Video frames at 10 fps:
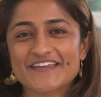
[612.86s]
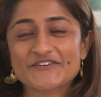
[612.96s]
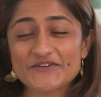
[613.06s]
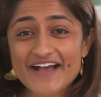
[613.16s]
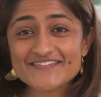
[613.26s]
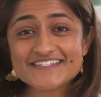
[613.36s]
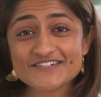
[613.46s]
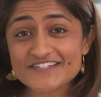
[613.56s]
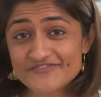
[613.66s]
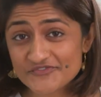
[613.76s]
Graphs are
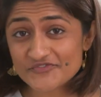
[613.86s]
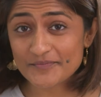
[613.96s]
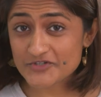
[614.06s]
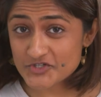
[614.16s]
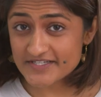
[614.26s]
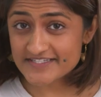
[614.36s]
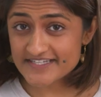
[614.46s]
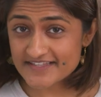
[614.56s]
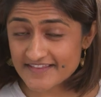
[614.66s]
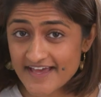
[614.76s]
different from trees
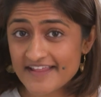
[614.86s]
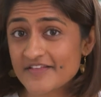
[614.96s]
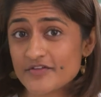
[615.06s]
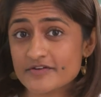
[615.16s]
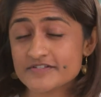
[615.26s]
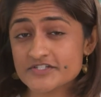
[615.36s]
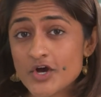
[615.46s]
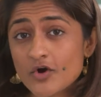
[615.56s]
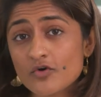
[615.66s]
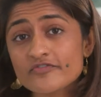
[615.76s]
in that there's
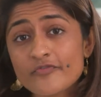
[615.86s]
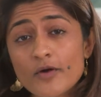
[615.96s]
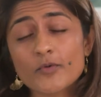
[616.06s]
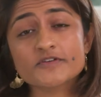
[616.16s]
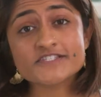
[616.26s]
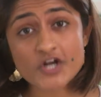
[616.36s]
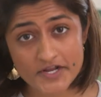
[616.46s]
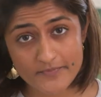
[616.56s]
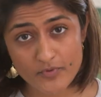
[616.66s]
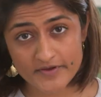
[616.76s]
no formal
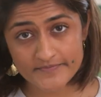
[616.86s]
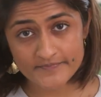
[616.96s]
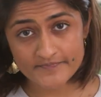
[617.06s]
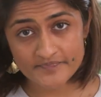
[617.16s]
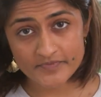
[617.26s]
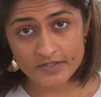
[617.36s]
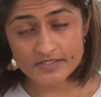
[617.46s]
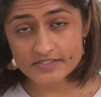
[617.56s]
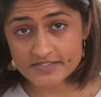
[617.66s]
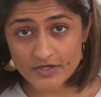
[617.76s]
starting point.
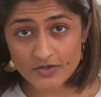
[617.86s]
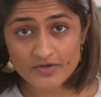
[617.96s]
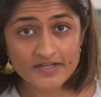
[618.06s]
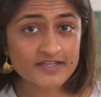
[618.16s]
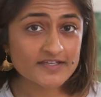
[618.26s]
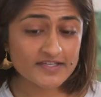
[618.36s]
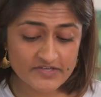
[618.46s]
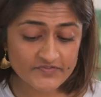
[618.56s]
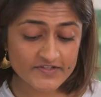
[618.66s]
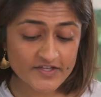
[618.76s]
So
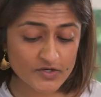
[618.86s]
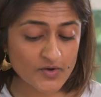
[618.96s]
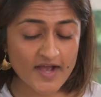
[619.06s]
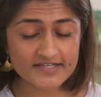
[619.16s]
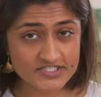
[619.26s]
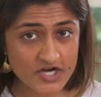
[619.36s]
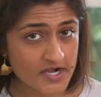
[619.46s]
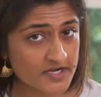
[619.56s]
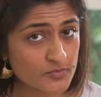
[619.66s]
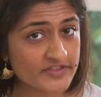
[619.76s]
even though I
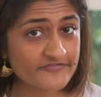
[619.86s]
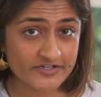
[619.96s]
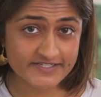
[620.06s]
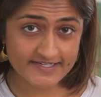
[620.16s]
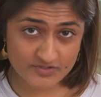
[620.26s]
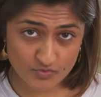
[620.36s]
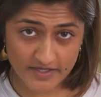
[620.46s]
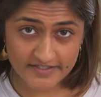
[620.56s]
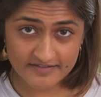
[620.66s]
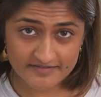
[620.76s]
started with vertex
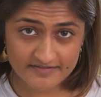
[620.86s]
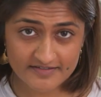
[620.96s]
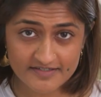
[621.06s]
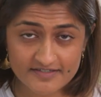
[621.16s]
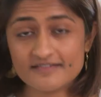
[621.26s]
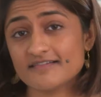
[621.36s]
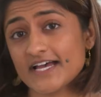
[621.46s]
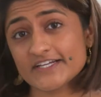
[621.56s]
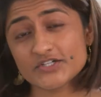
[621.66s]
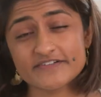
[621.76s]
1,
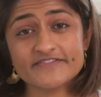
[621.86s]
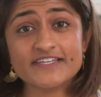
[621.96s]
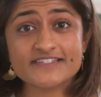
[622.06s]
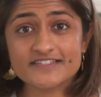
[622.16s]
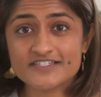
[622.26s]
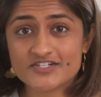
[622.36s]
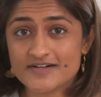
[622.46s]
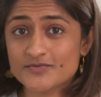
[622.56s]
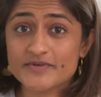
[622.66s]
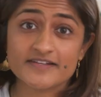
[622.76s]
I could have easily
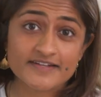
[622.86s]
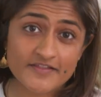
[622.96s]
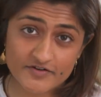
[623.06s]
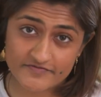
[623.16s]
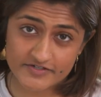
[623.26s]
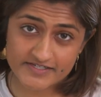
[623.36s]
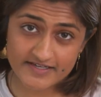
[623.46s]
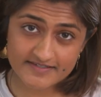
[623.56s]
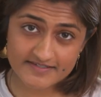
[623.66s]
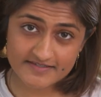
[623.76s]
started with another
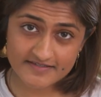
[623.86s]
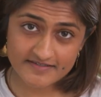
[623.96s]
vertex.